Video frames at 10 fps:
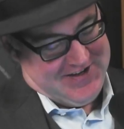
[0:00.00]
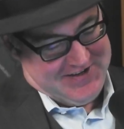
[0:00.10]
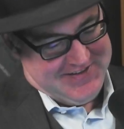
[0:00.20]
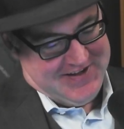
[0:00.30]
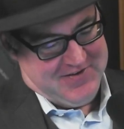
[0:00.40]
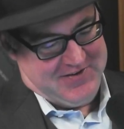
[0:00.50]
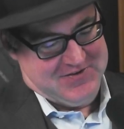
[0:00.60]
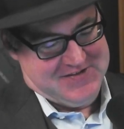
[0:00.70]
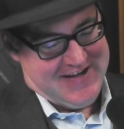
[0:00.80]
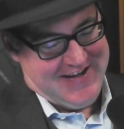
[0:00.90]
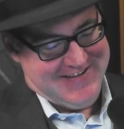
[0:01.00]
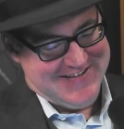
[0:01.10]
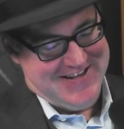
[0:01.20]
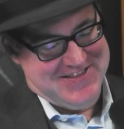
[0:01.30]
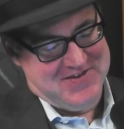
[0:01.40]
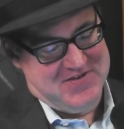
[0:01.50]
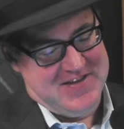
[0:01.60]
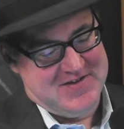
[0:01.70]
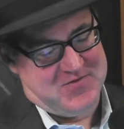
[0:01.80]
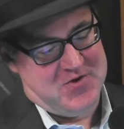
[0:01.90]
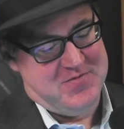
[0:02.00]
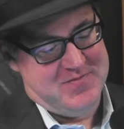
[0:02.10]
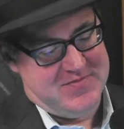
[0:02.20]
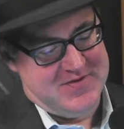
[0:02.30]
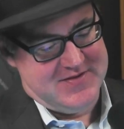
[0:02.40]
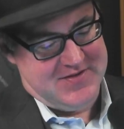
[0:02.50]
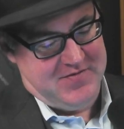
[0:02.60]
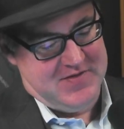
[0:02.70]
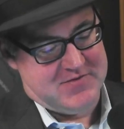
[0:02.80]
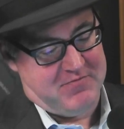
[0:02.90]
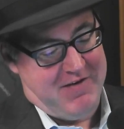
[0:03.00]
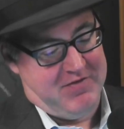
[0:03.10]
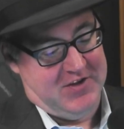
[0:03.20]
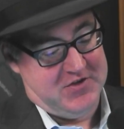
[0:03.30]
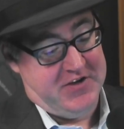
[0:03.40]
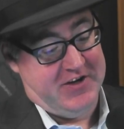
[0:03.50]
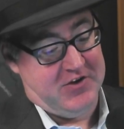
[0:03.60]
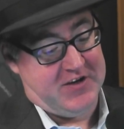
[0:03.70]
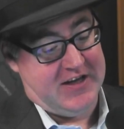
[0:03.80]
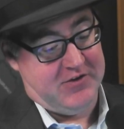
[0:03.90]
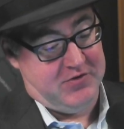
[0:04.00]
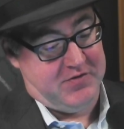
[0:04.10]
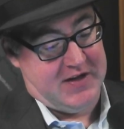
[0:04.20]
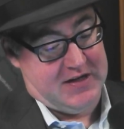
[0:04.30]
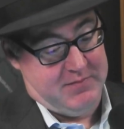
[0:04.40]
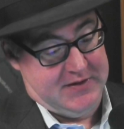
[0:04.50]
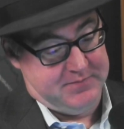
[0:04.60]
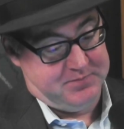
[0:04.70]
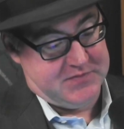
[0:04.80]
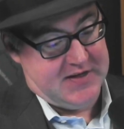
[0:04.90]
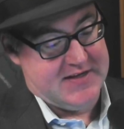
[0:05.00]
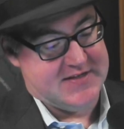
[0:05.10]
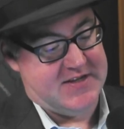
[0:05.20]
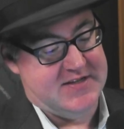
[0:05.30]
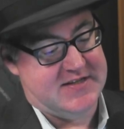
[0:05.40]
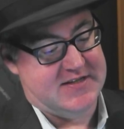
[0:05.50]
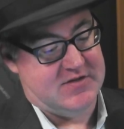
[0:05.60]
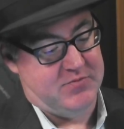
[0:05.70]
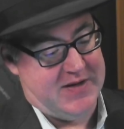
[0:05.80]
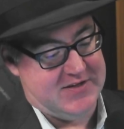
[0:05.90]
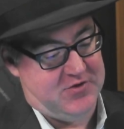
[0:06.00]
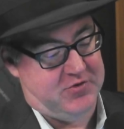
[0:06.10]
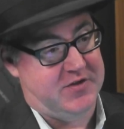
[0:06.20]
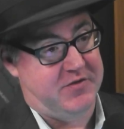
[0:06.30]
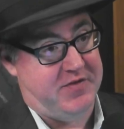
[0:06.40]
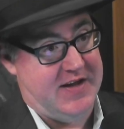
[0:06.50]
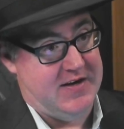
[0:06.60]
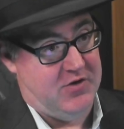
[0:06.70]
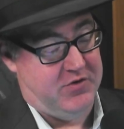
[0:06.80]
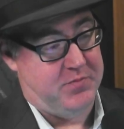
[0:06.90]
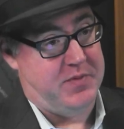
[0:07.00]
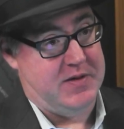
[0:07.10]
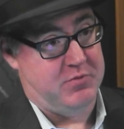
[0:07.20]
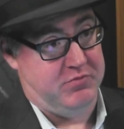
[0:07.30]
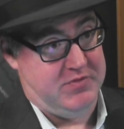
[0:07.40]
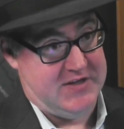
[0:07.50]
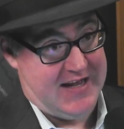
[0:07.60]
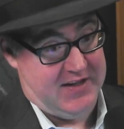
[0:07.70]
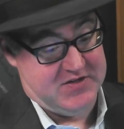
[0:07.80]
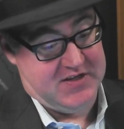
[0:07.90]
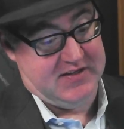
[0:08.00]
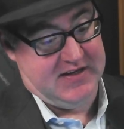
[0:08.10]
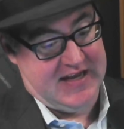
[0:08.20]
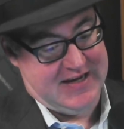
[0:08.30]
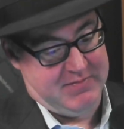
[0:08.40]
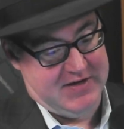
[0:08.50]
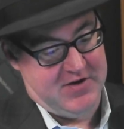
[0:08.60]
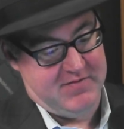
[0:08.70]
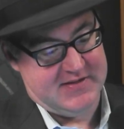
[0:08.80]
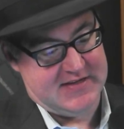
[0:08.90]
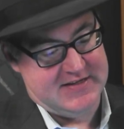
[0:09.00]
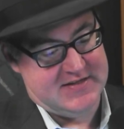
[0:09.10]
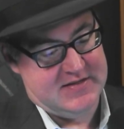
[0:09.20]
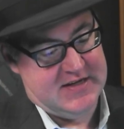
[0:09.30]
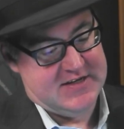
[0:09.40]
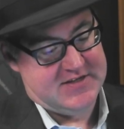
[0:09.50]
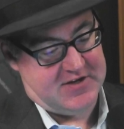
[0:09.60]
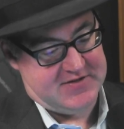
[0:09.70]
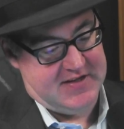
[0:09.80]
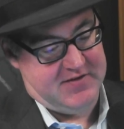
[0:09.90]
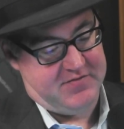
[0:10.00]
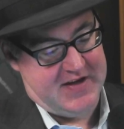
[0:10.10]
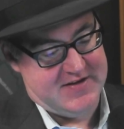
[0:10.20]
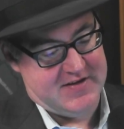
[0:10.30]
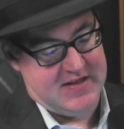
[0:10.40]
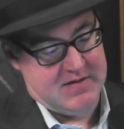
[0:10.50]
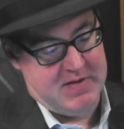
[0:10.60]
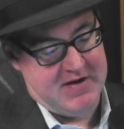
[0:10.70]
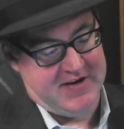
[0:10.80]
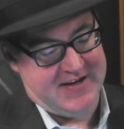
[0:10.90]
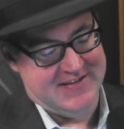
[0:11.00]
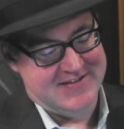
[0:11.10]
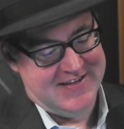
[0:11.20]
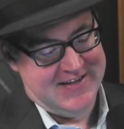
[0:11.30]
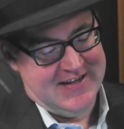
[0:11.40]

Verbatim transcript: know they were good days, and the, there's rumours of this revolutionary new keel development and so this is amongst all the defend all the people challenging. They're getting a bit nervous, and so's the defender, the Americans.